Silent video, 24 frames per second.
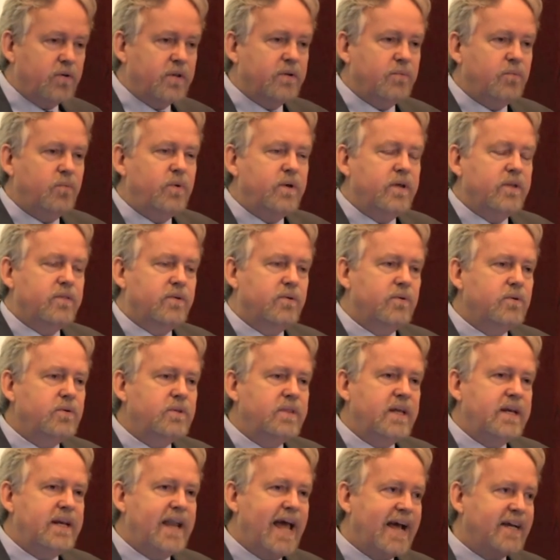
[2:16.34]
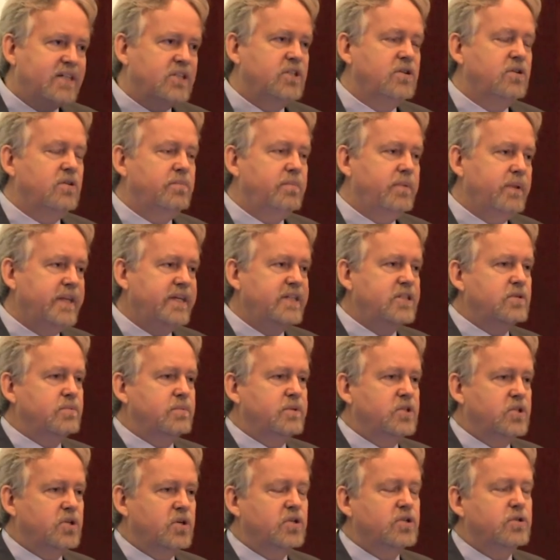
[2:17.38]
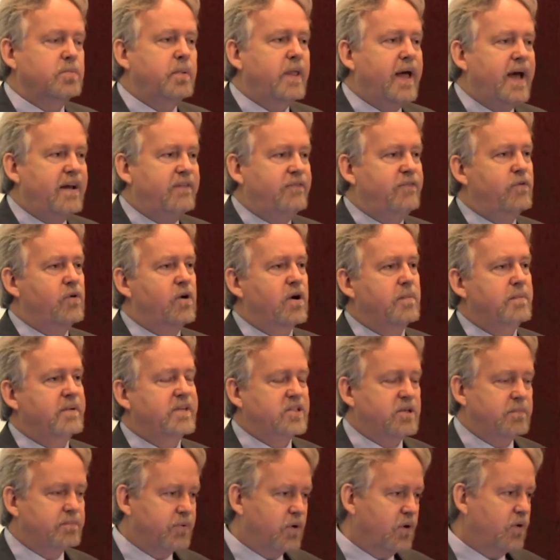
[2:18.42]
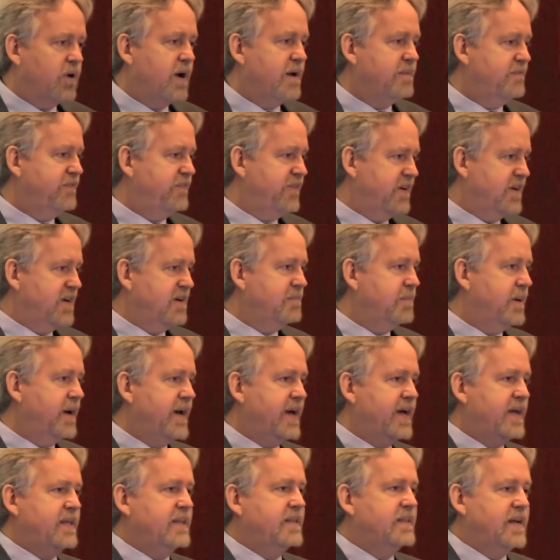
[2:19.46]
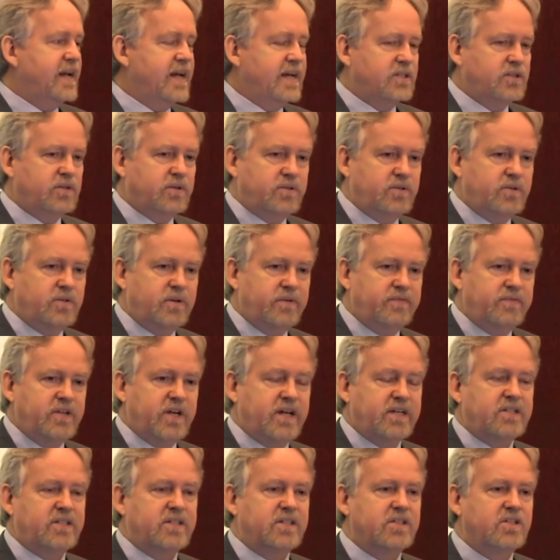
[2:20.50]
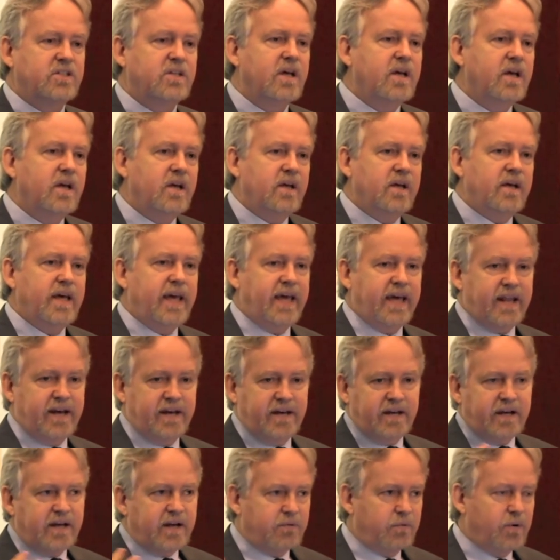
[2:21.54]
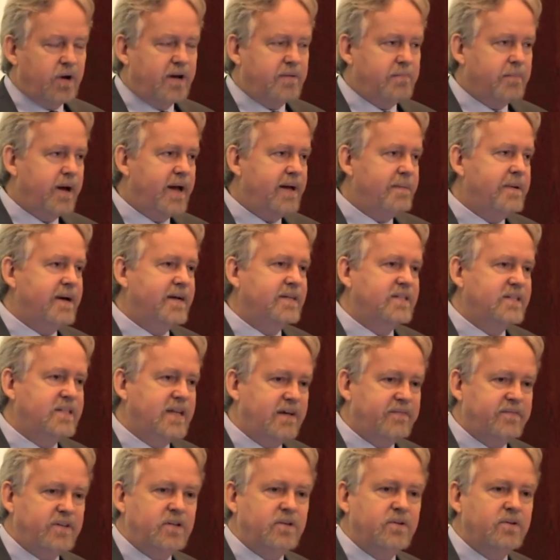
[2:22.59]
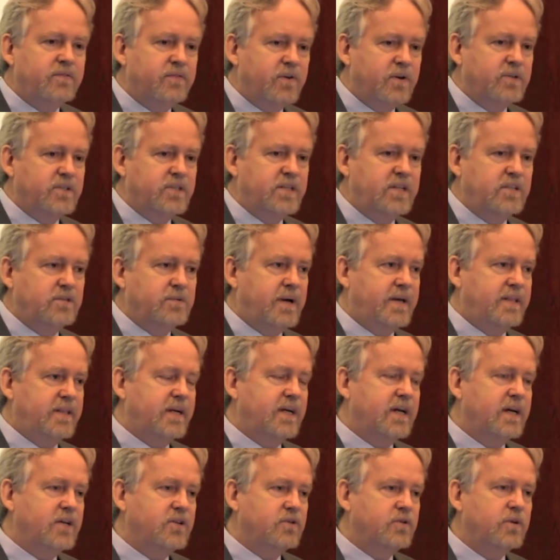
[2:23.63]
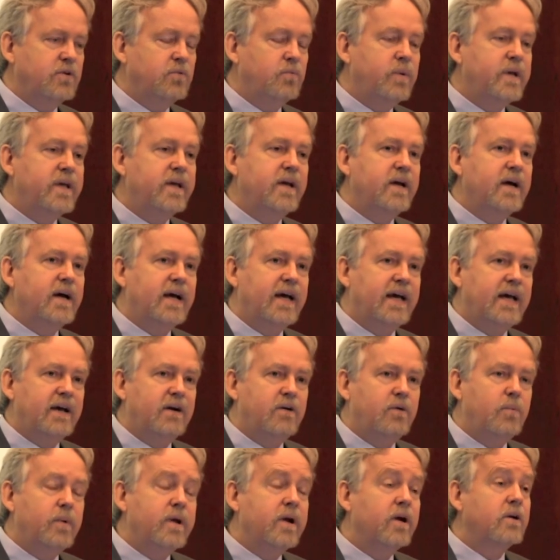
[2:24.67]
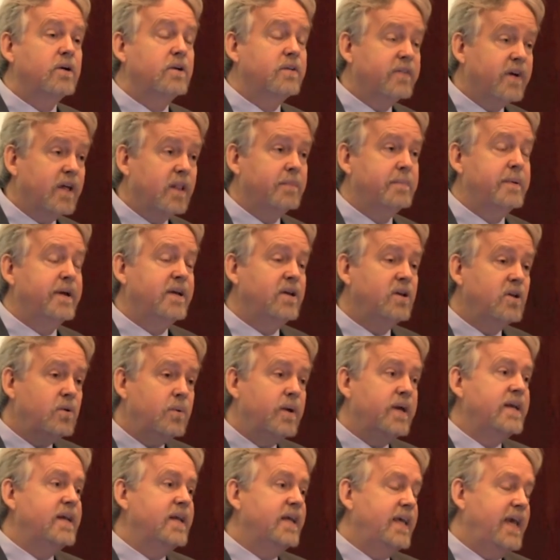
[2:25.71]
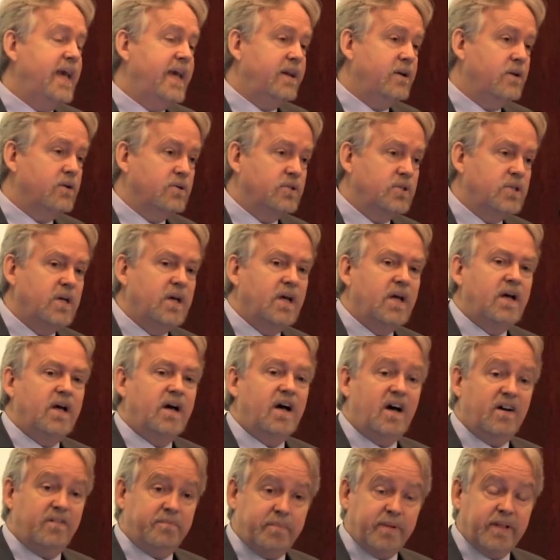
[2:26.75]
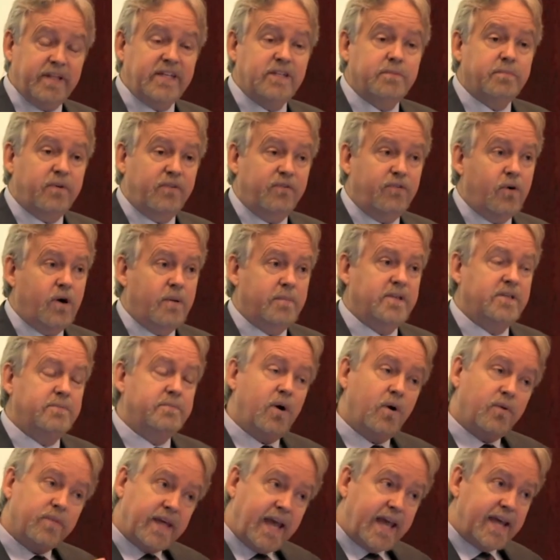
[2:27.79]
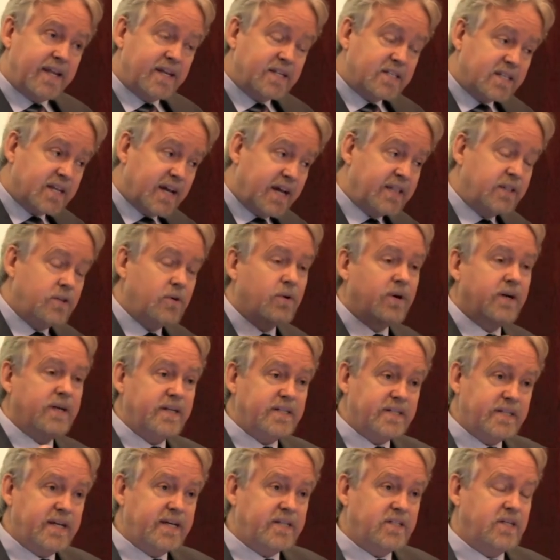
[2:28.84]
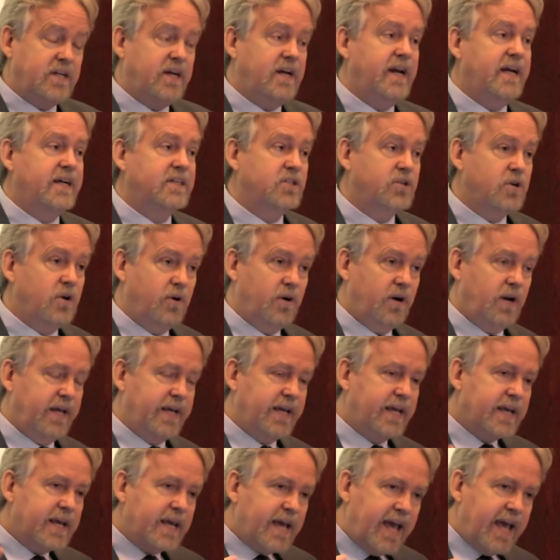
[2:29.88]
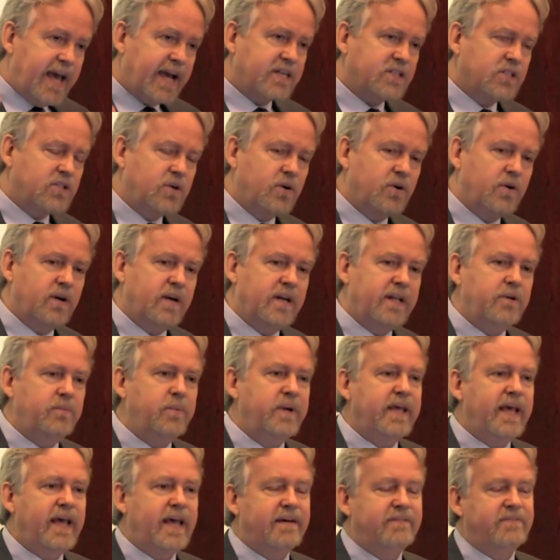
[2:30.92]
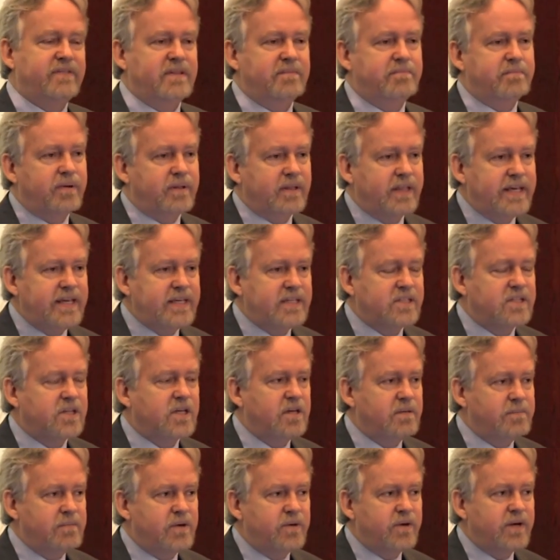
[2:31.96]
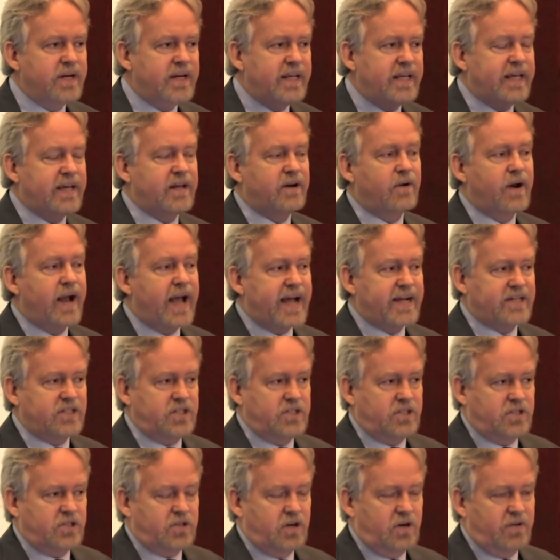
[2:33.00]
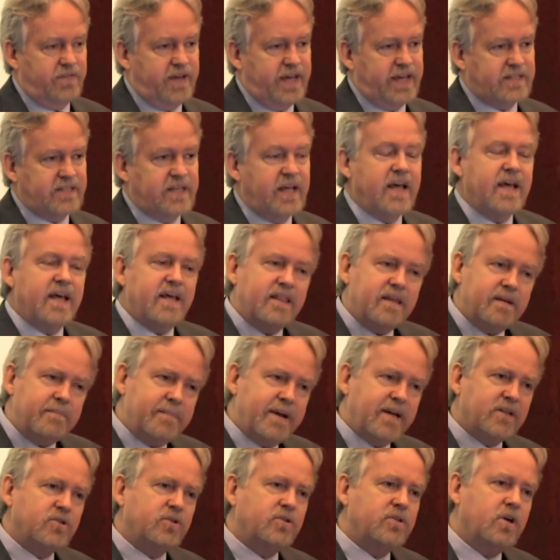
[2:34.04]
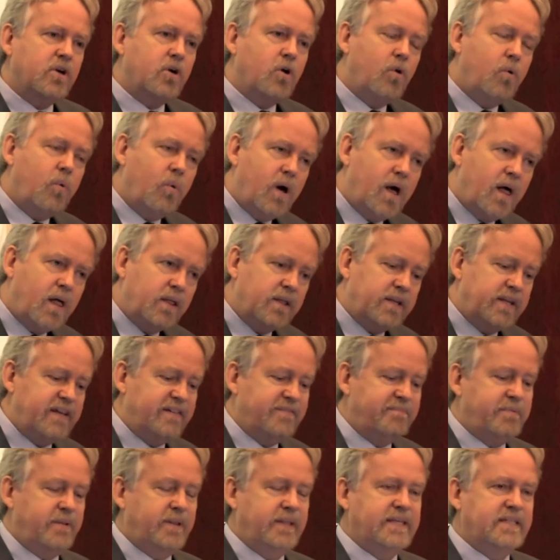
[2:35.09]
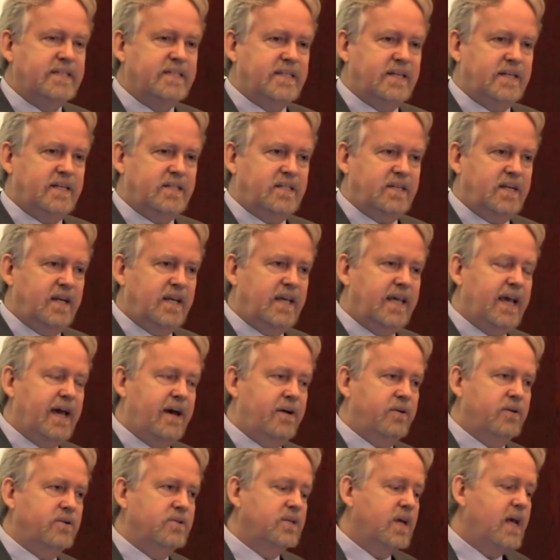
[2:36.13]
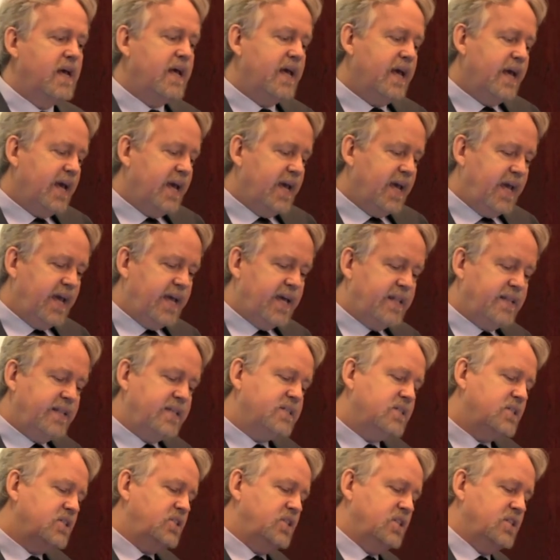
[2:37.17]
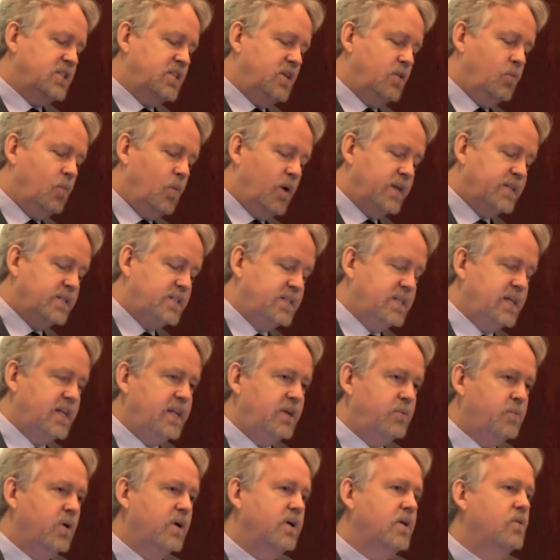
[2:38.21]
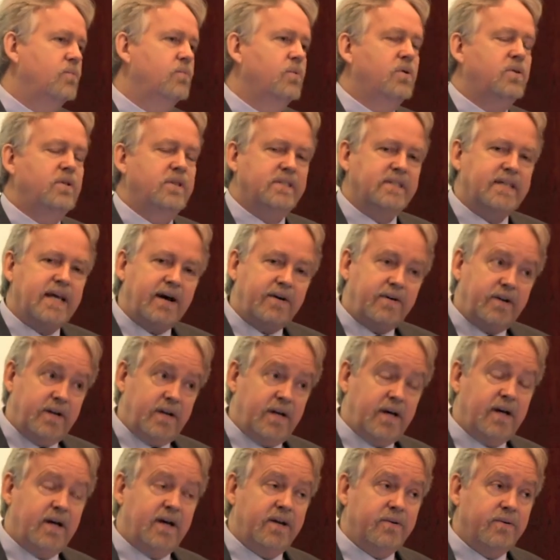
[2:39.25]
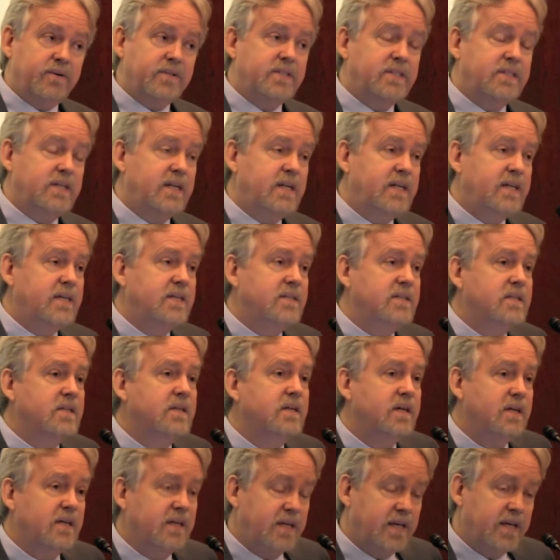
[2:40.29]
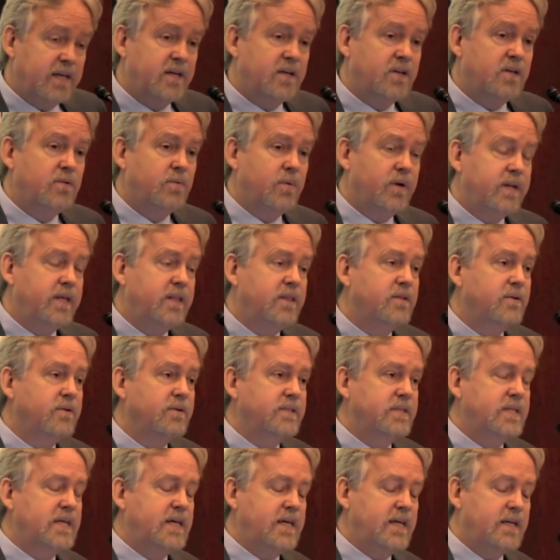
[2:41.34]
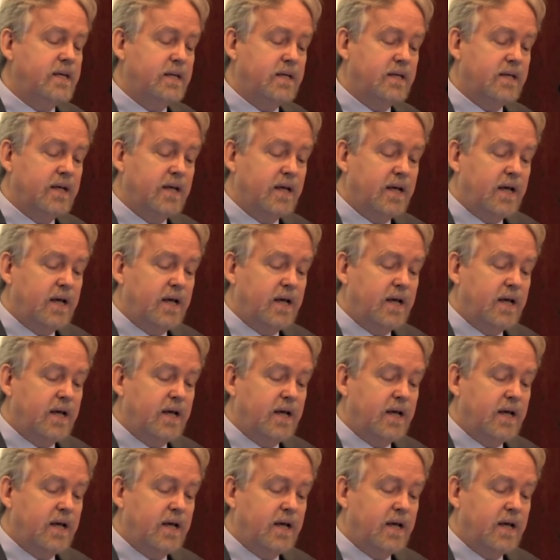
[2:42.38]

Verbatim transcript: through the National Police Research Platform, it's a program funded by the National Institute of Justice and uh, run by about seven universities around the country. We have, we are developing new indicators of police performance, both inside the organization and externally. Externally, we have the police community interaction surveys that measure the quality of police citizen encounters. And this is just in one city. We're going to roll this out in 100 cities uh, in 2013.